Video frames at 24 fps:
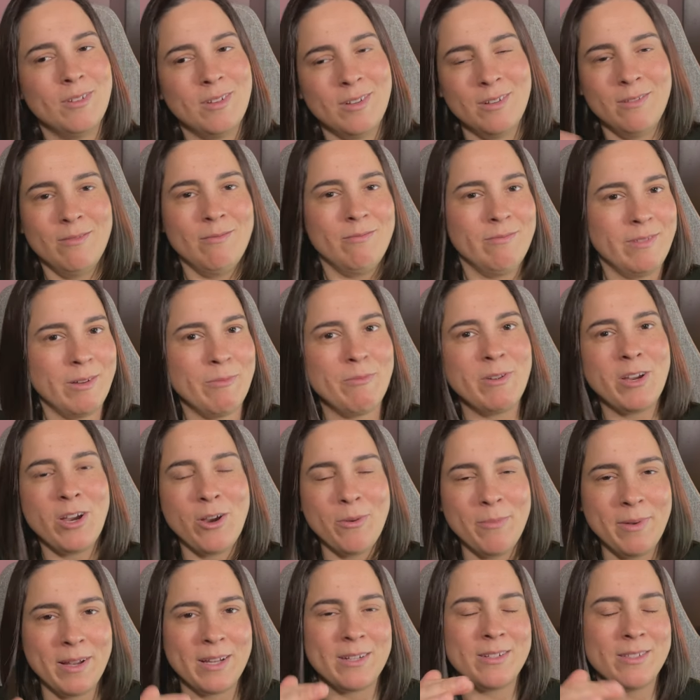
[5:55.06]
then we go
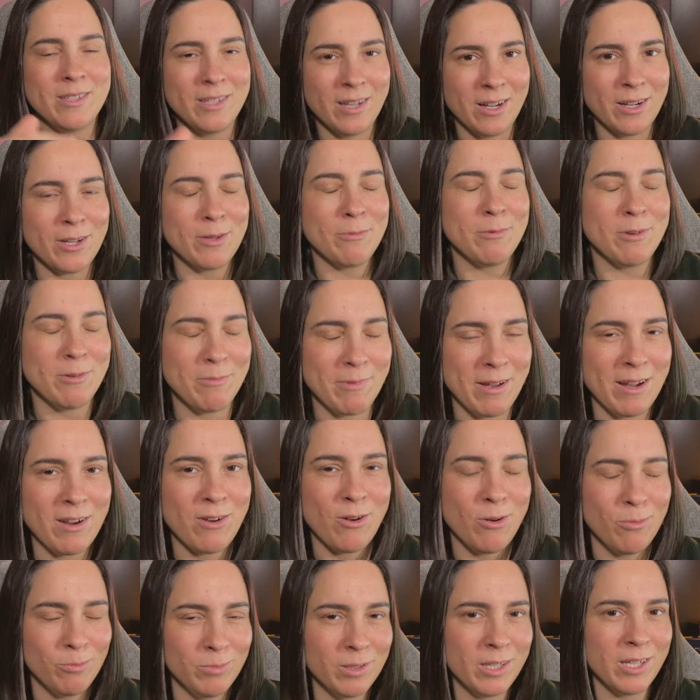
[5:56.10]
back to the argument about
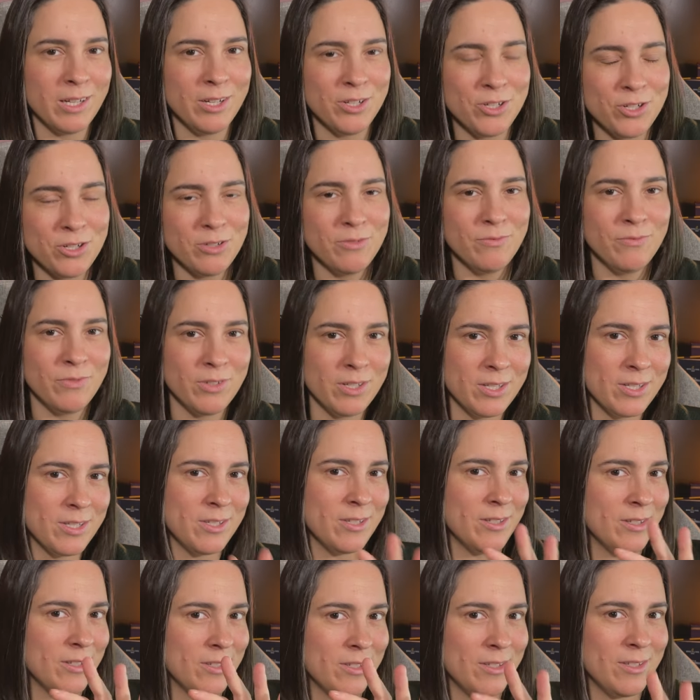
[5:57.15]
complication
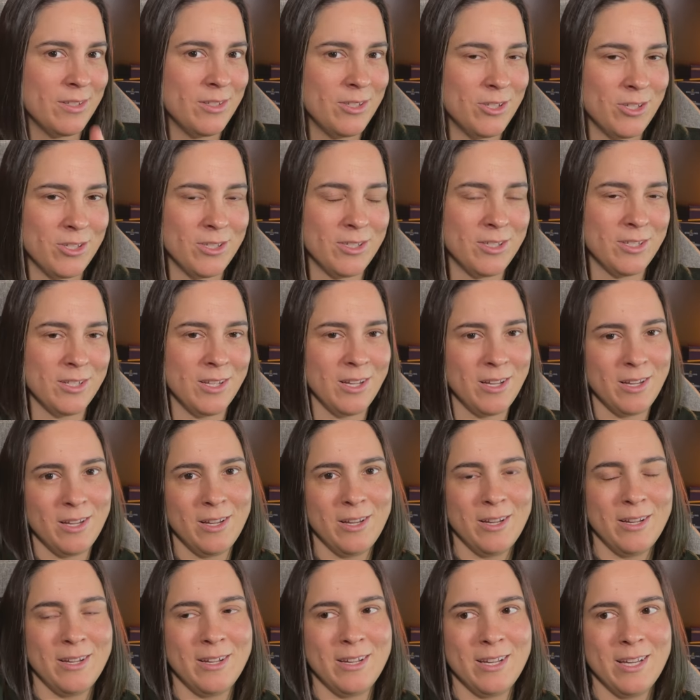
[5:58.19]
versus just
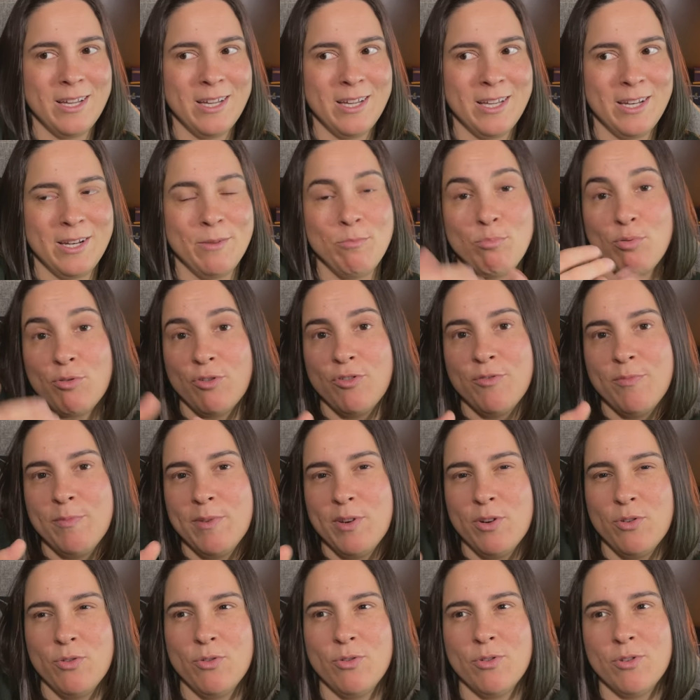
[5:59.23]
an
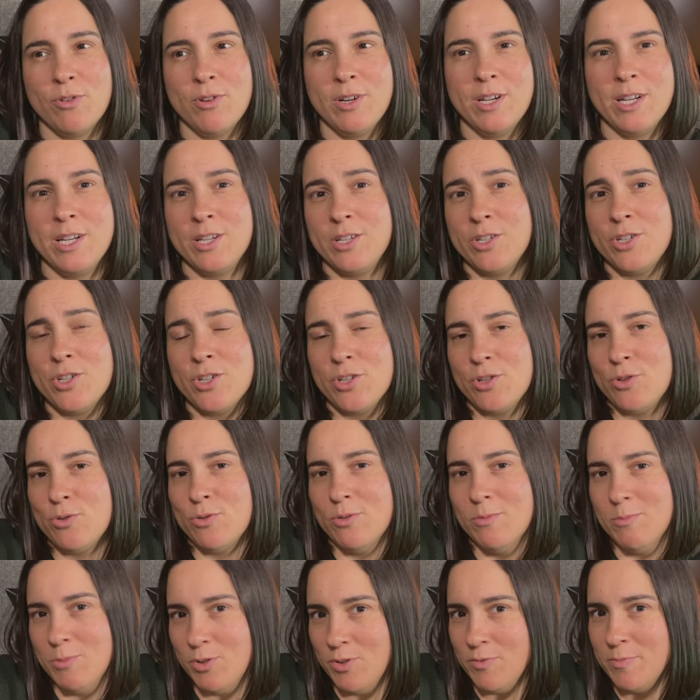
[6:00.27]
improvement or an addition to a
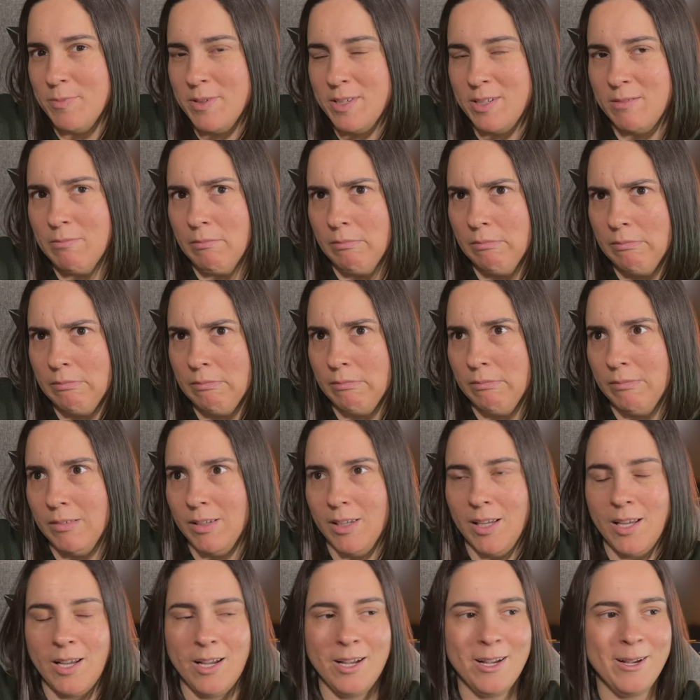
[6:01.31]
movement.
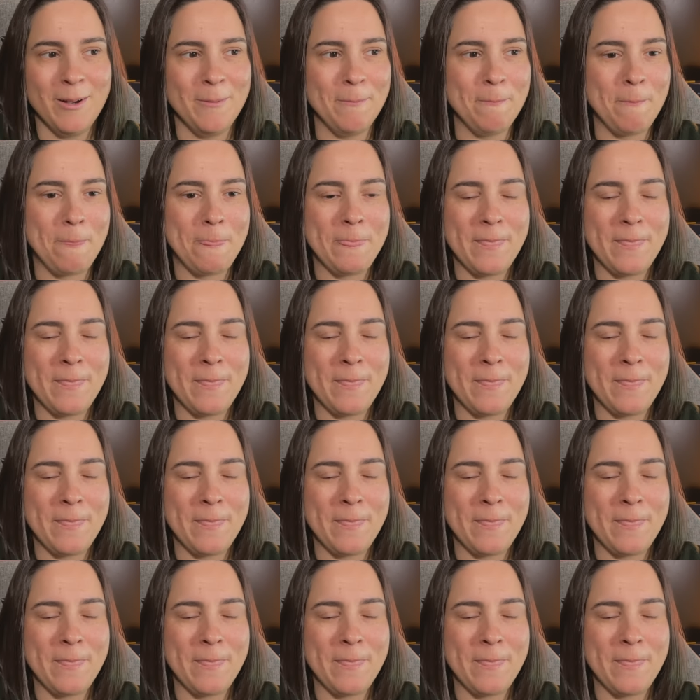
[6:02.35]
I'm